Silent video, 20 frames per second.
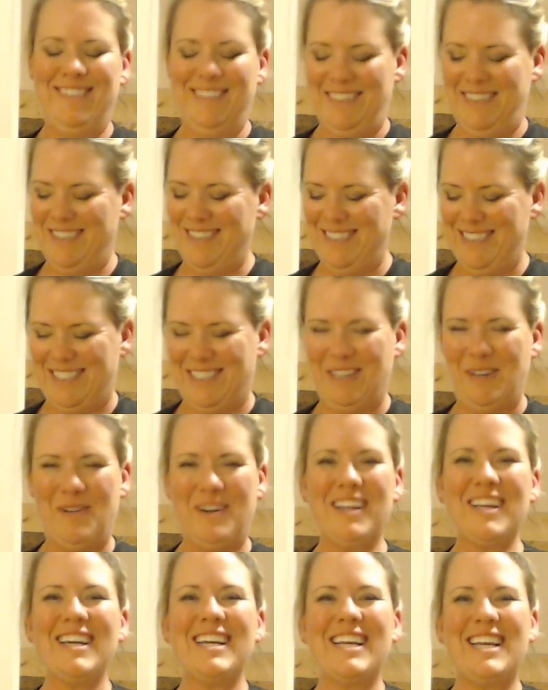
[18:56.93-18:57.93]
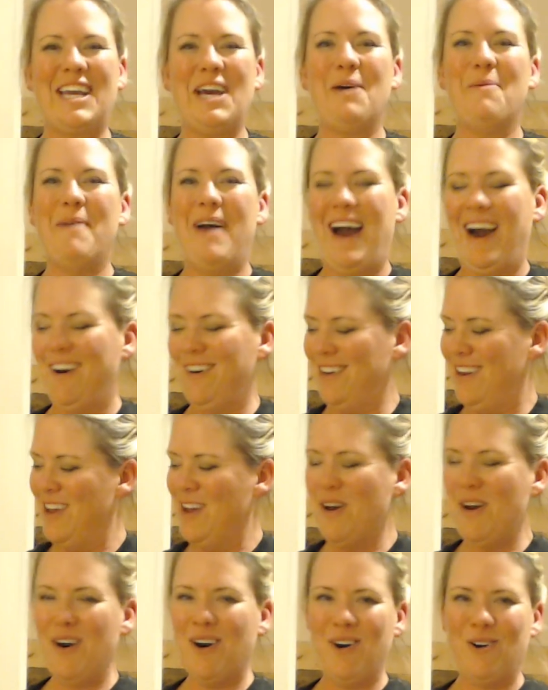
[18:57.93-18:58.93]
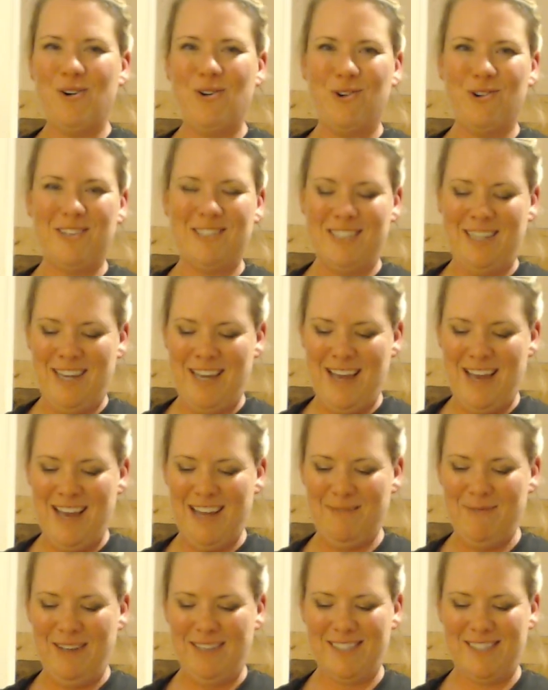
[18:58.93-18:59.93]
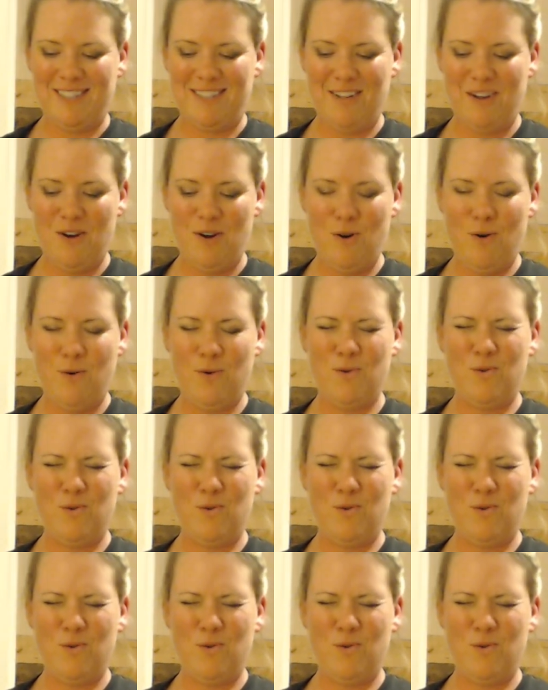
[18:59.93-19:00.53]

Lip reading: So you come out, hold, then slow.